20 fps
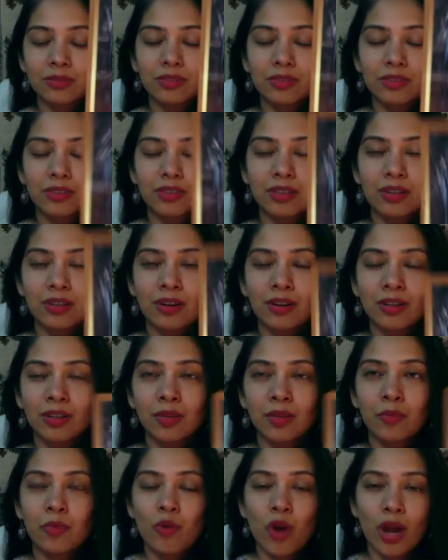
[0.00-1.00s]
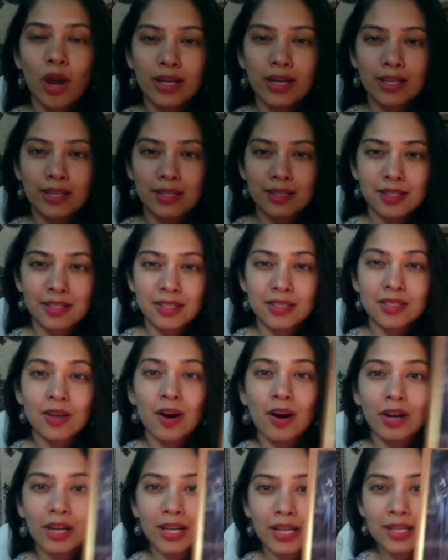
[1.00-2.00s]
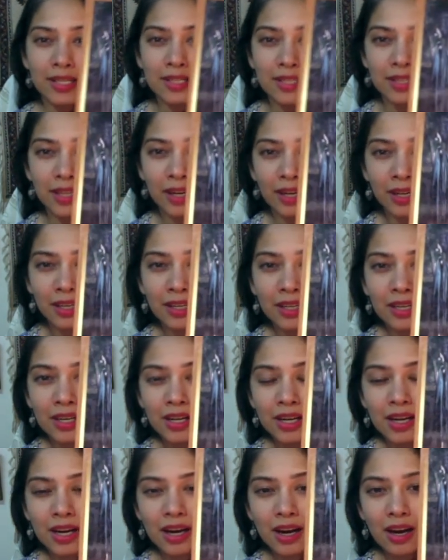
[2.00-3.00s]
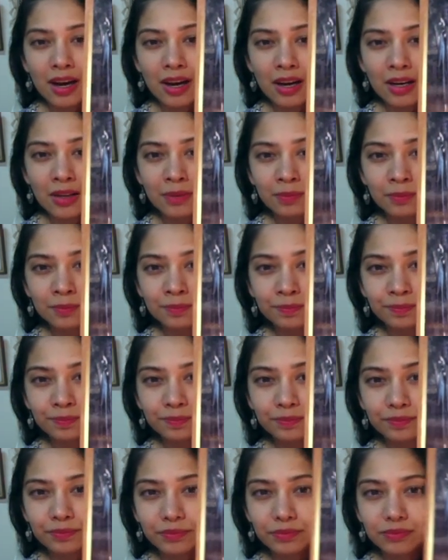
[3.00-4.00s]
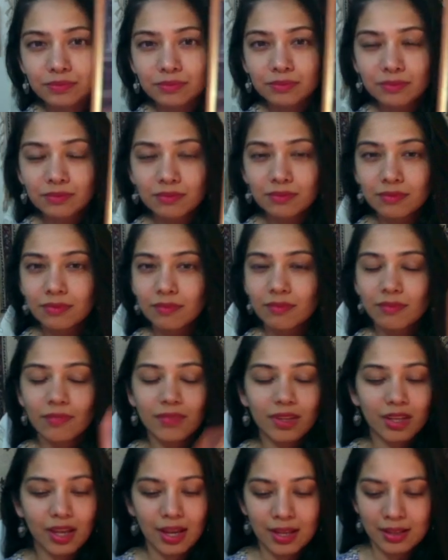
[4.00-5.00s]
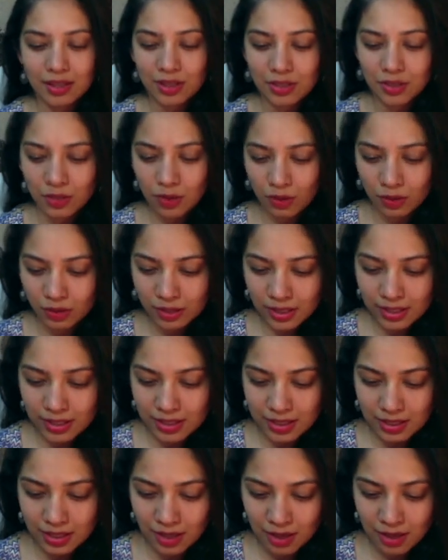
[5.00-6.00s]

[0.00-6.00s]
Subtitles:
not the brightest, there's darkness there. And there's all this